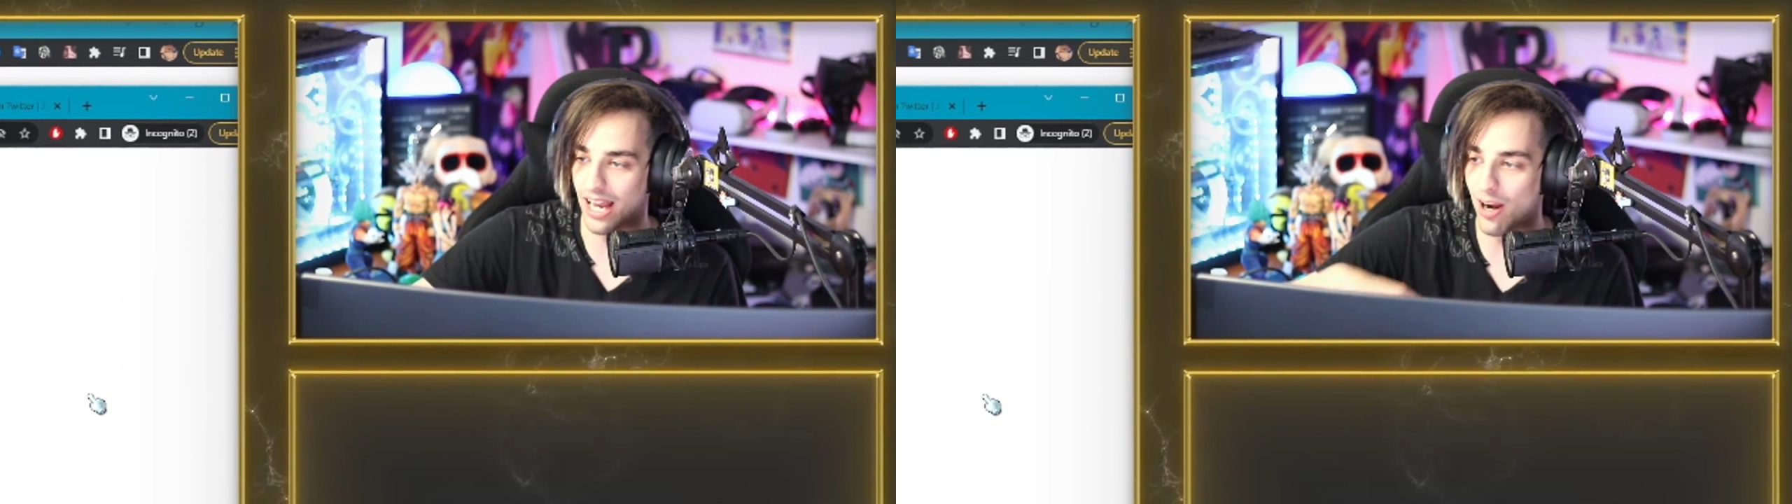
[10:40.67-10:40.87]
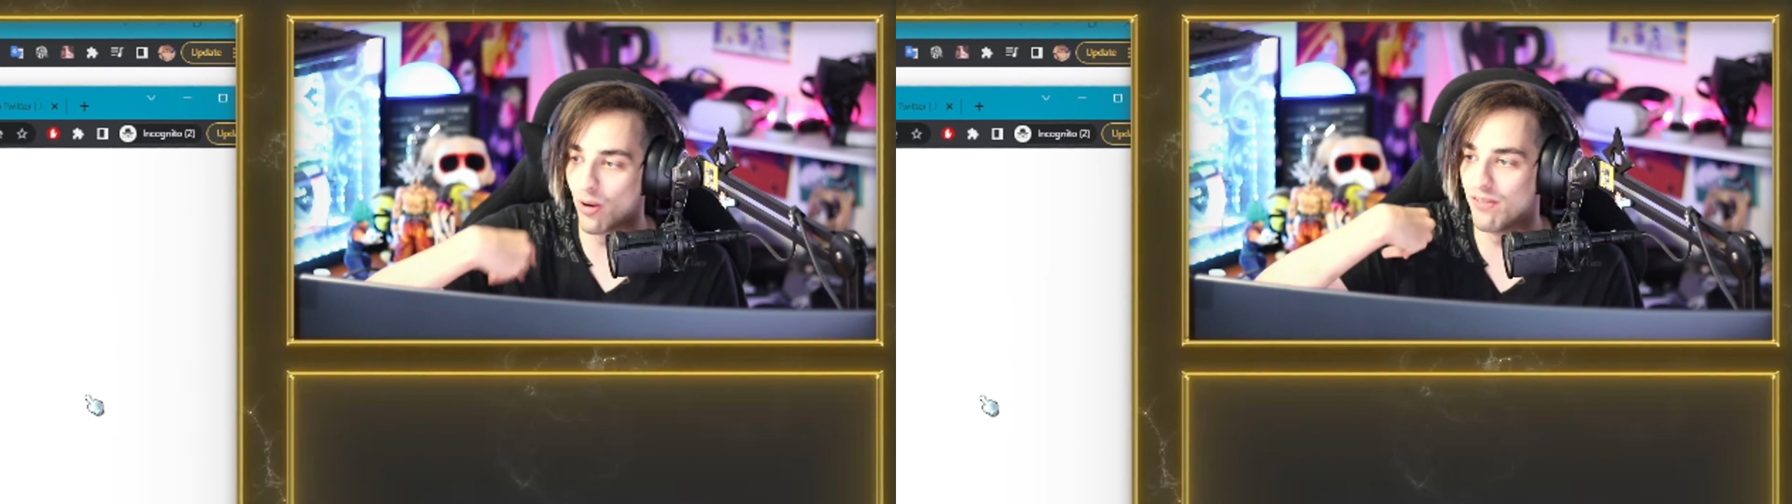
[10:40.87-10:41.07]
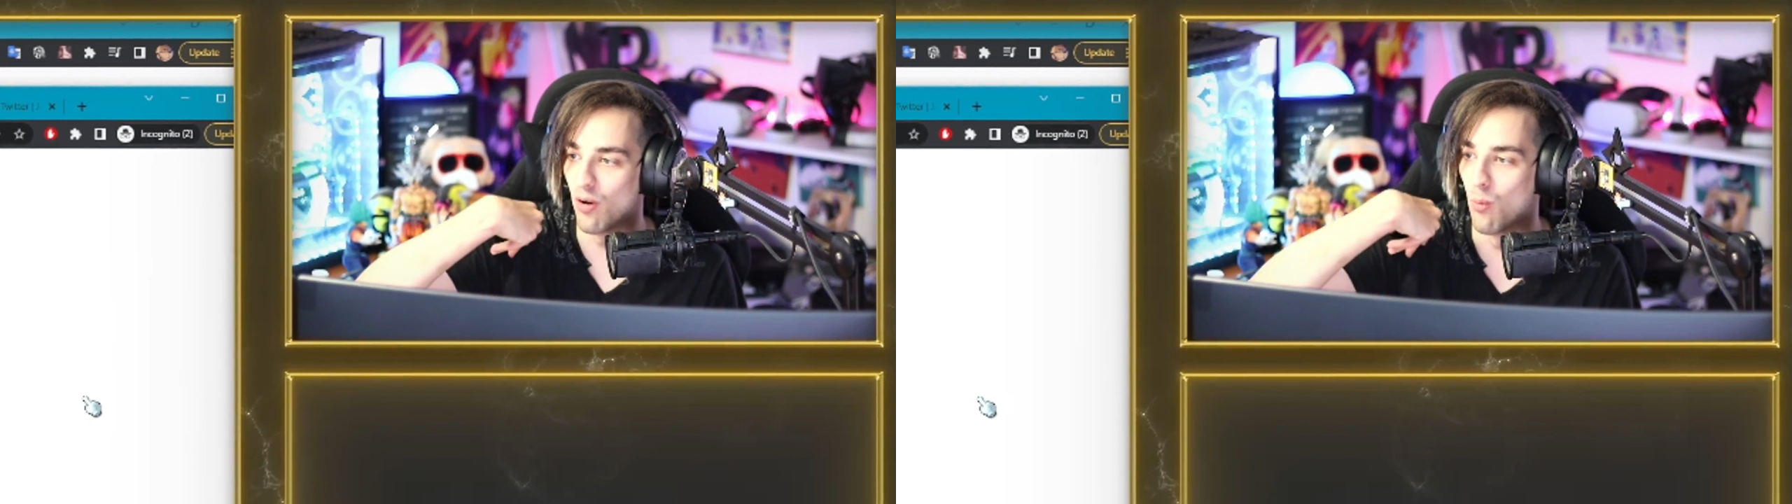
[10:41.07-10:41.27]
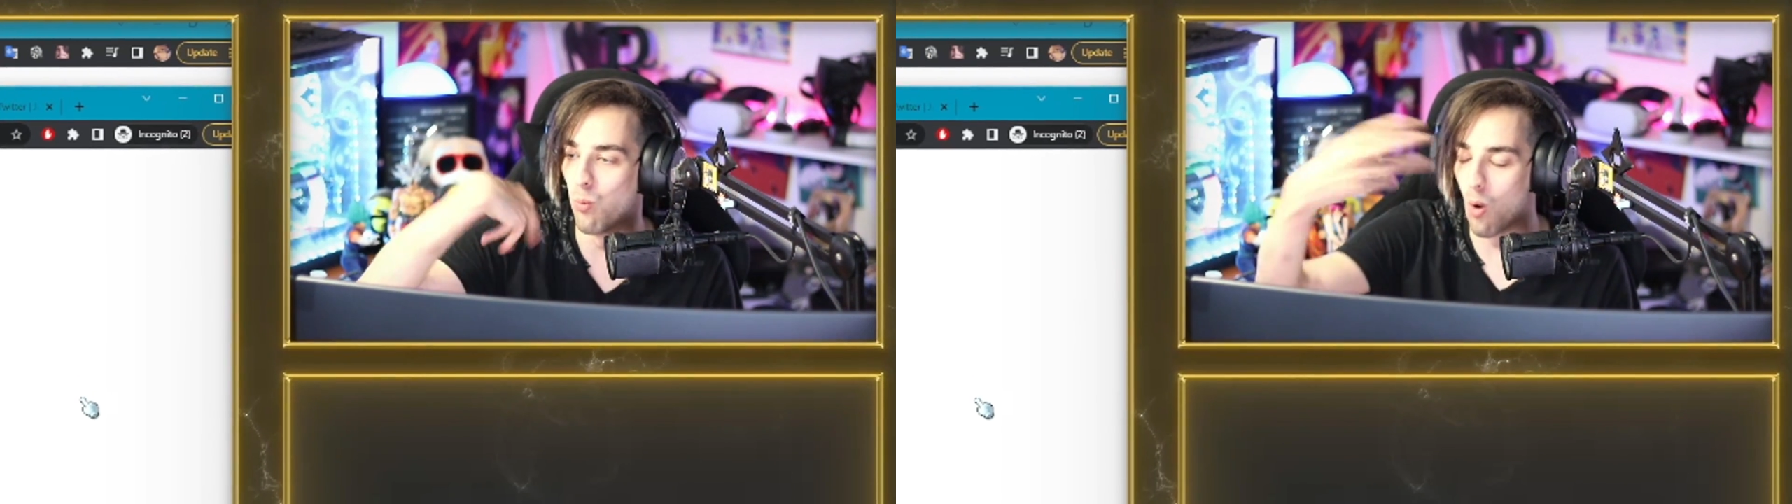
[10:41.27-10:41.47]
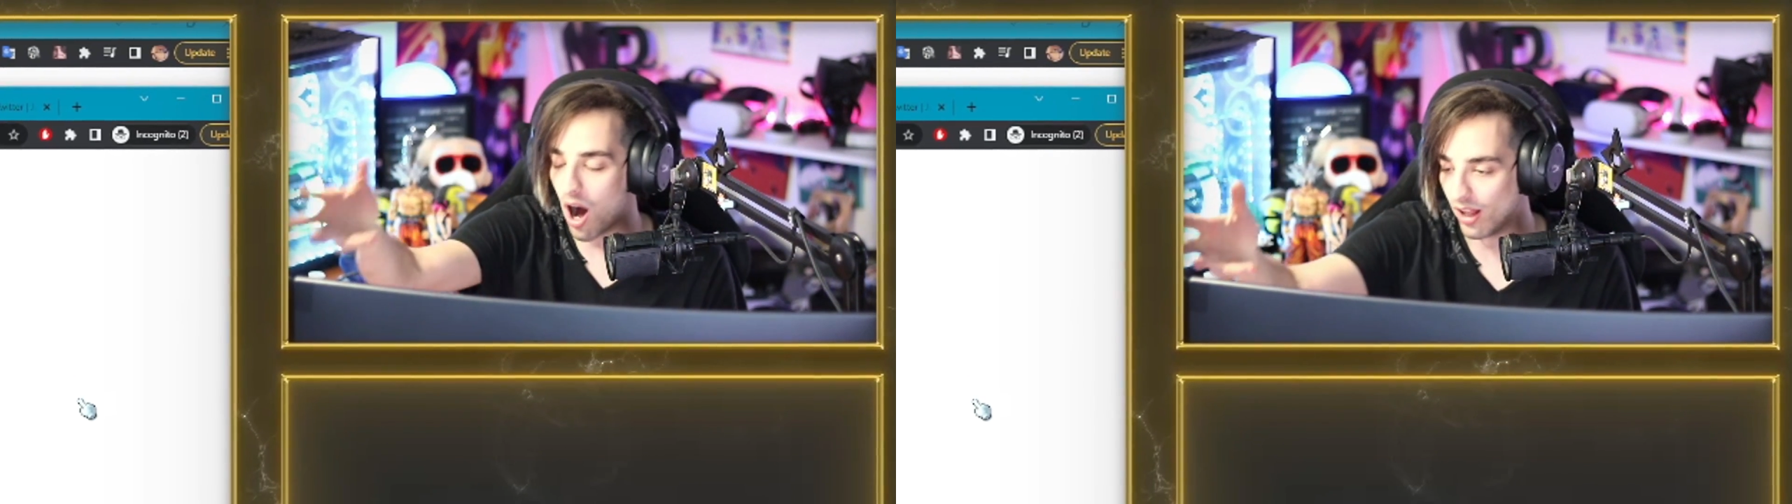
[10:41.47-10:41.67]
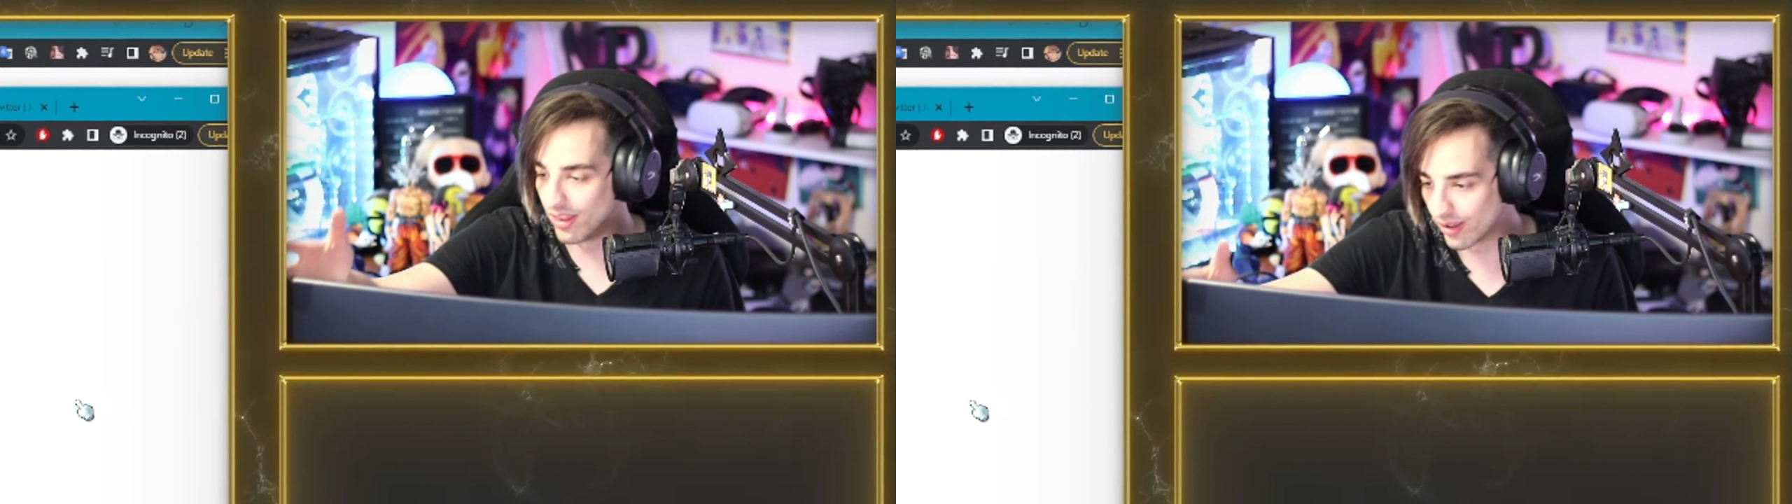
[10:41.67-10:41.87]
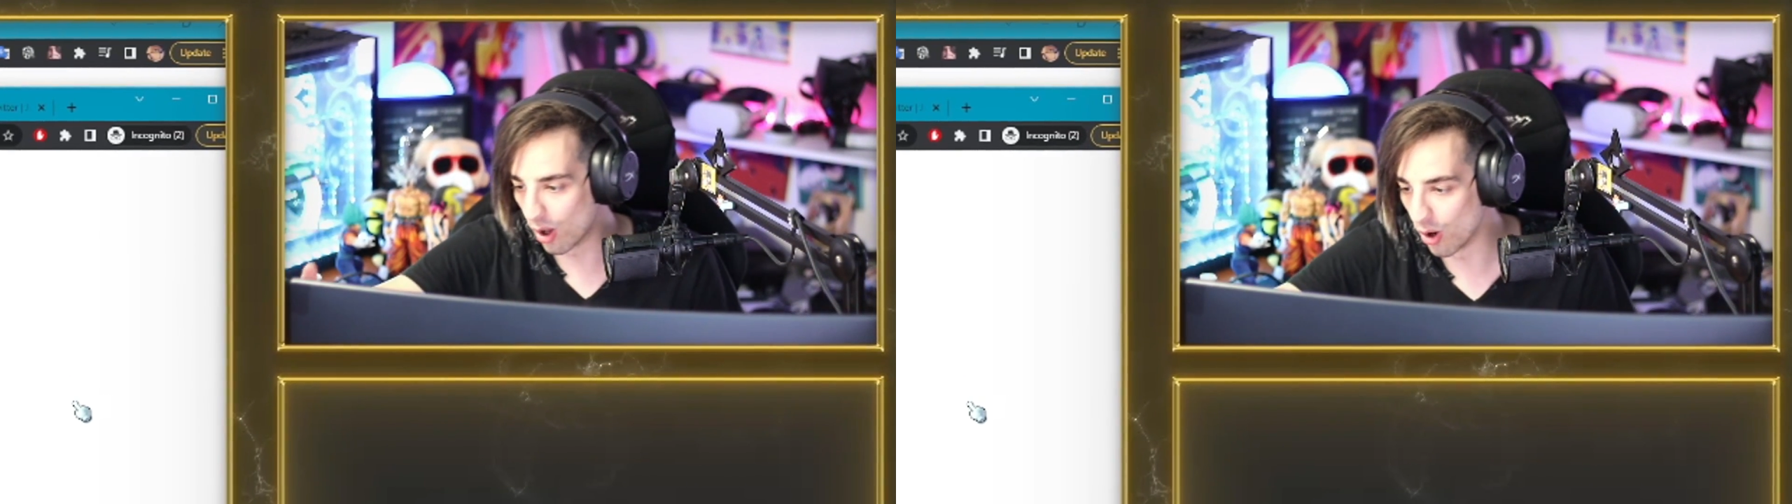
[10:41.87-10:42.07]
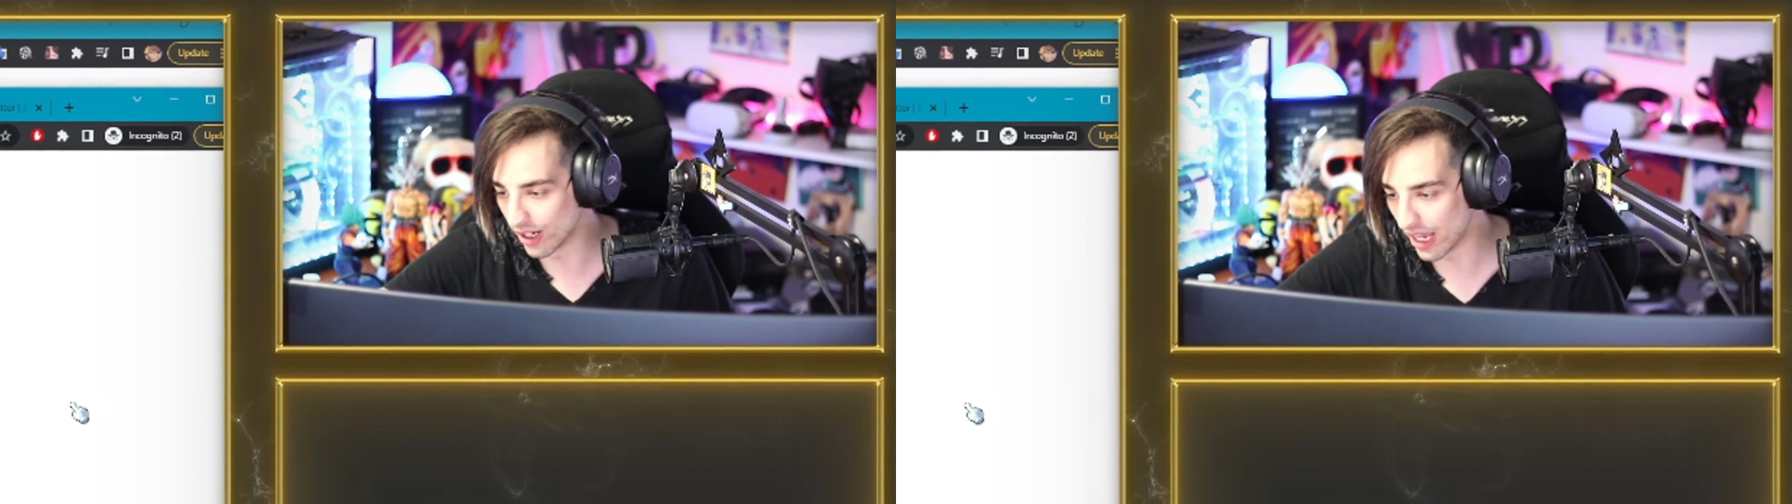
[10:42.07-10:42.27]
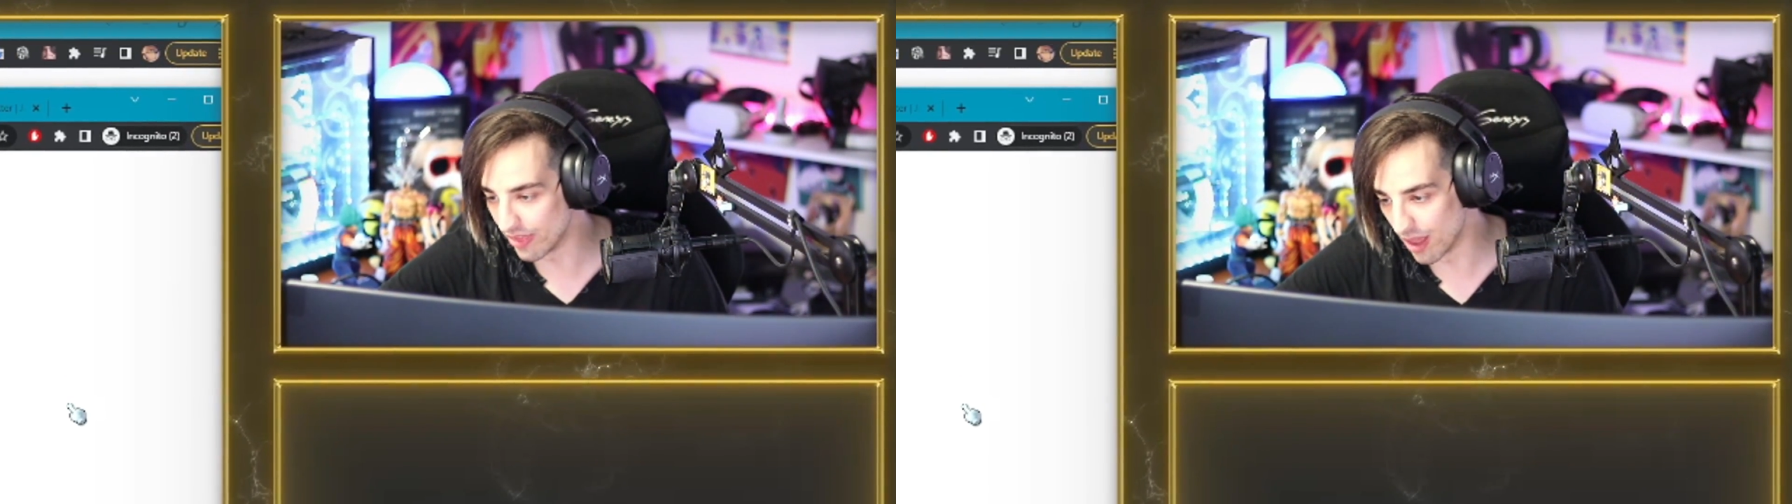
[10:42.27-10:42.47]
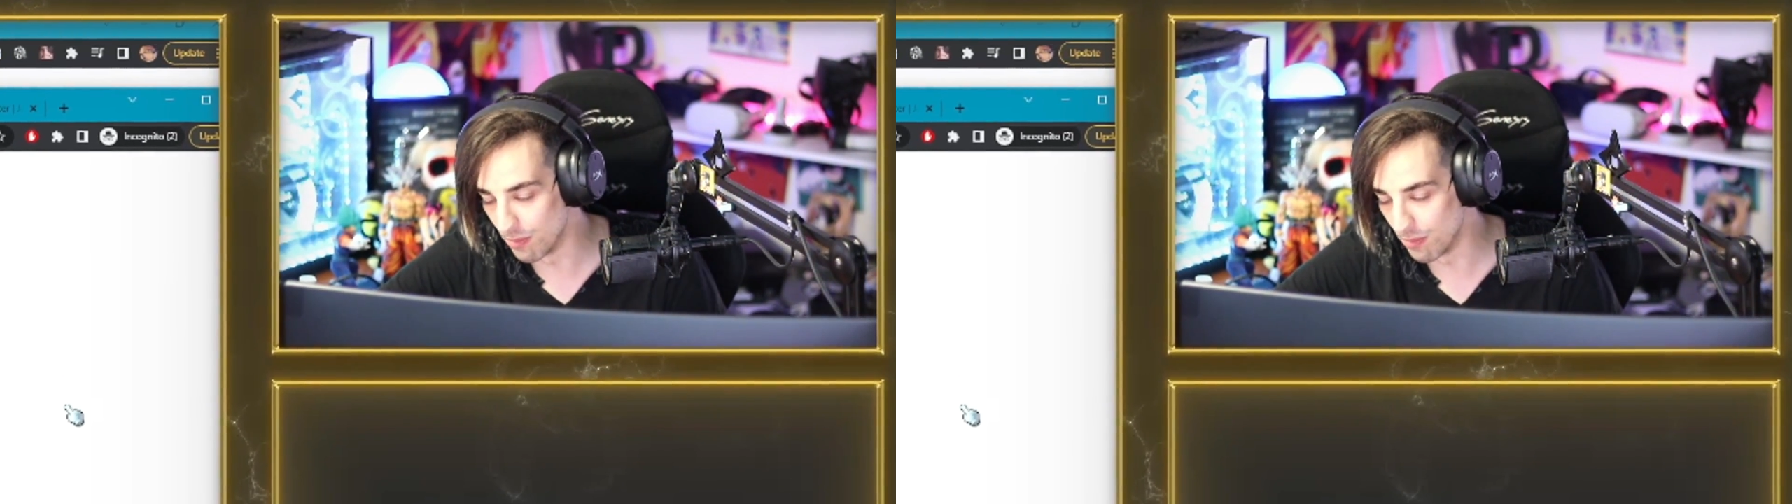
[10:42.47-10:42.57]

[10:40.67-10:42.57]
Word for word: I don't even want to look at them.